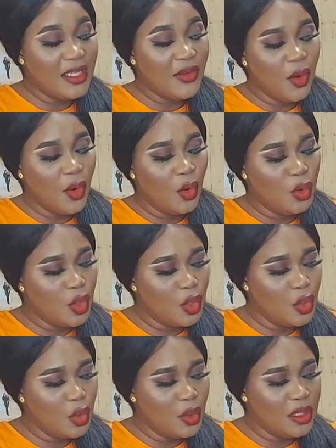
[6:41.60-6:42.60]
four closure,
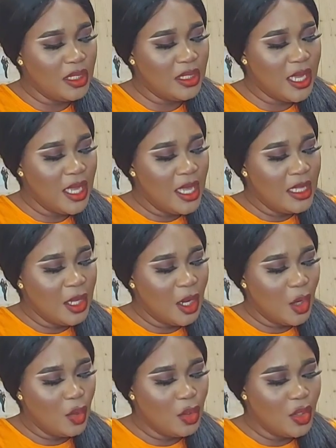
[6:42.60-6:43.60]
you notice the
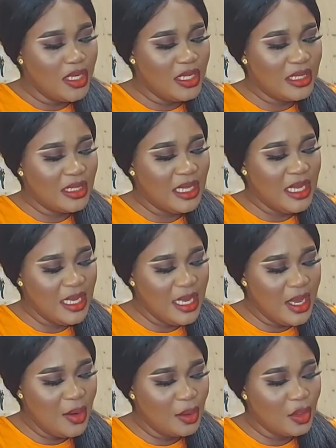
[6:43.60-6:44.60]
closure is
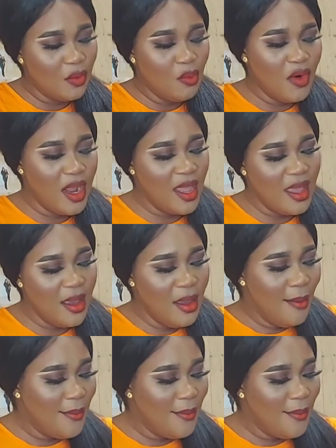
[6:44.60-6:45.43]
here or somewhere here.